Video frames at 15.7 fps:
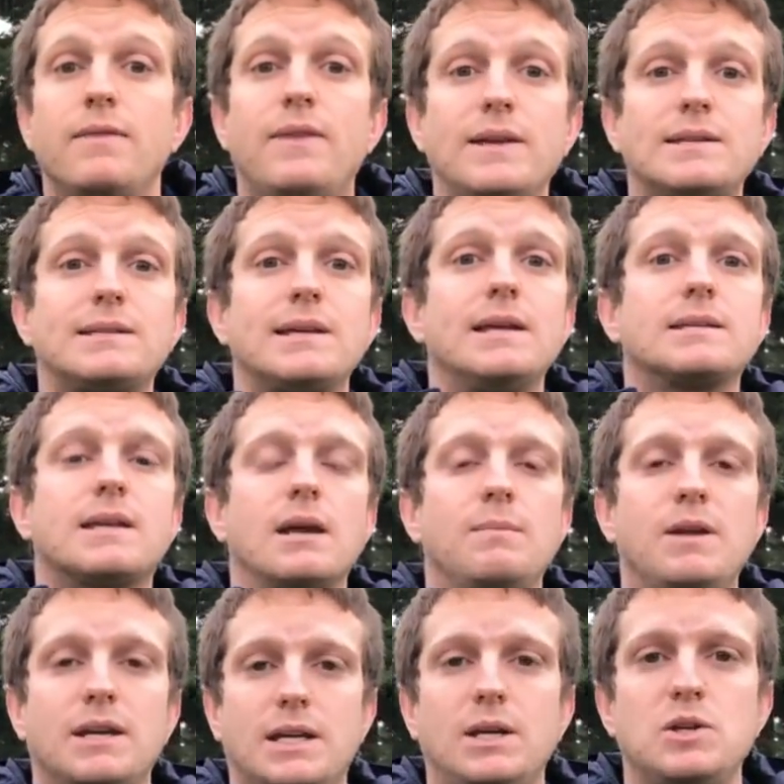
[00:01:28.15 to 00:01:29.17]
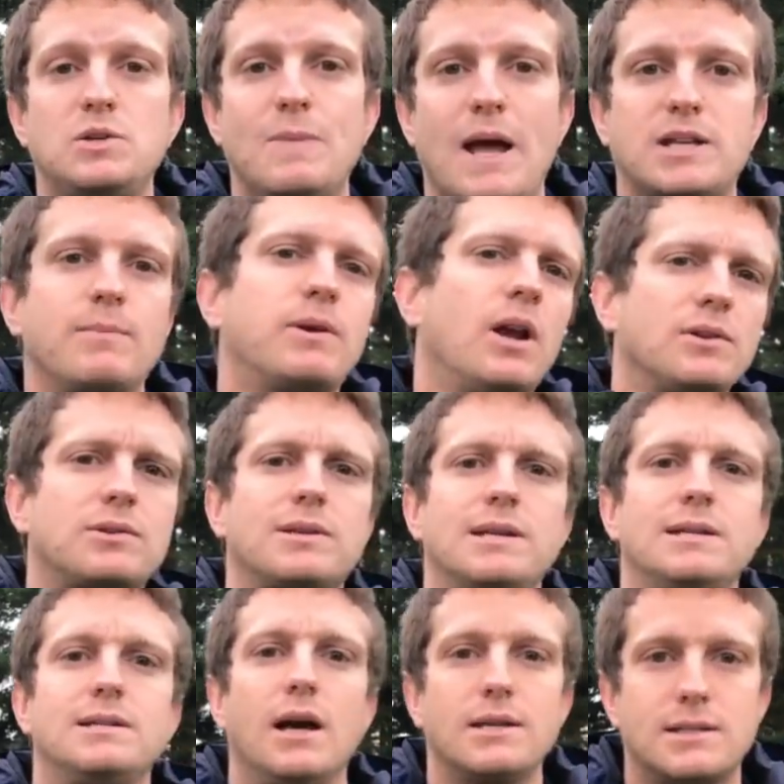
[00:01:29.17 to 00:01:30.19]
This is going to be a huge matchup. We could
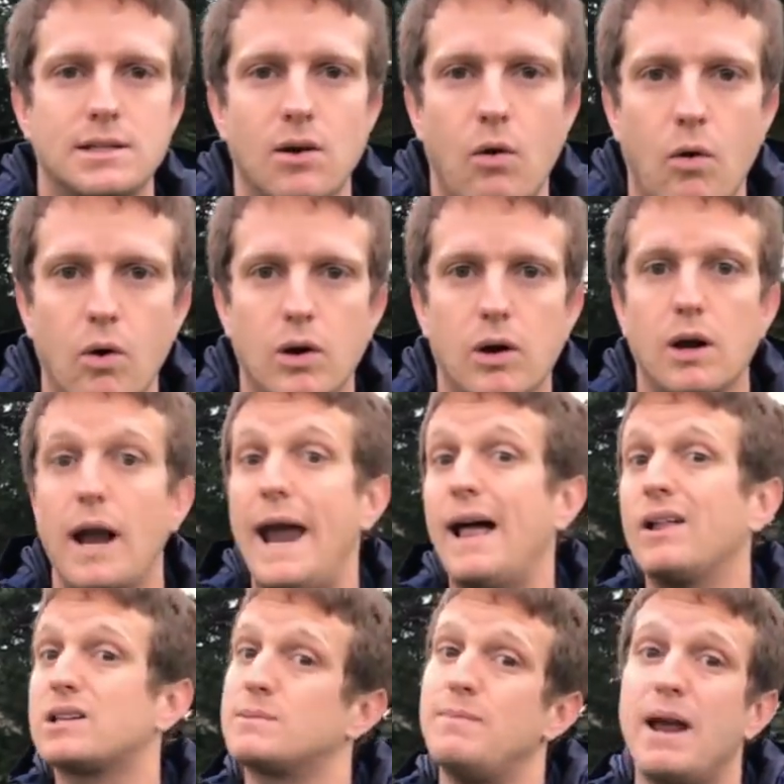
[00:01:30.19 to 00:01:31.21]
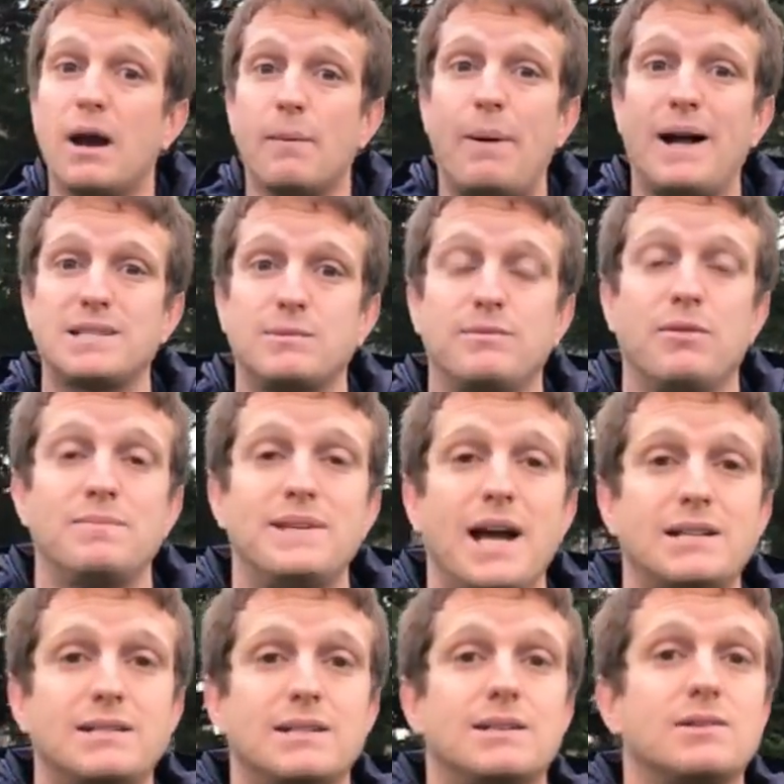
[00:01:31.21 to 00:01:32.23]
also see Dustin Horter, Alex Maier, possibly from
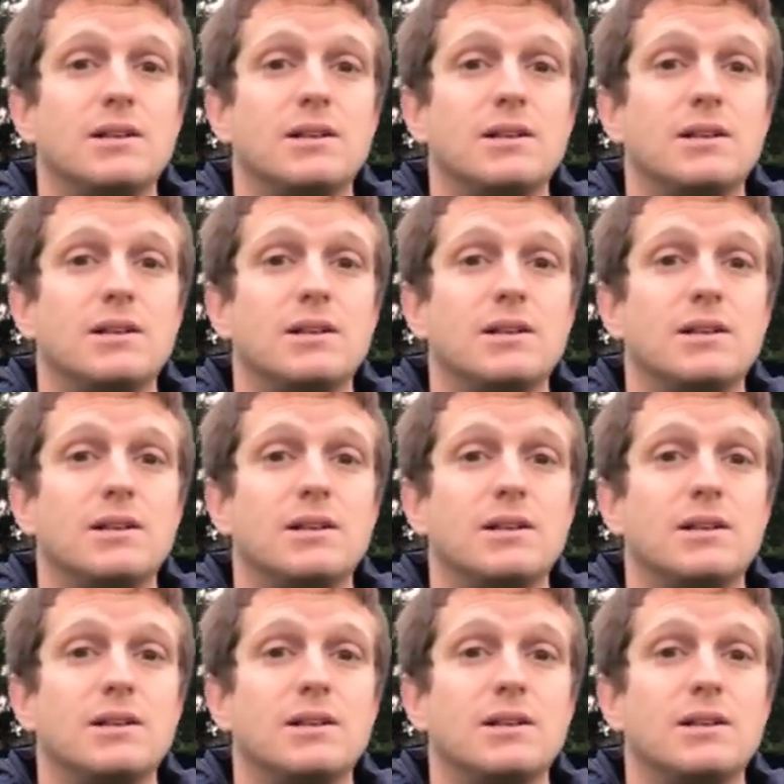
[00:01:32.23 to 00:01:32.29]
Texas.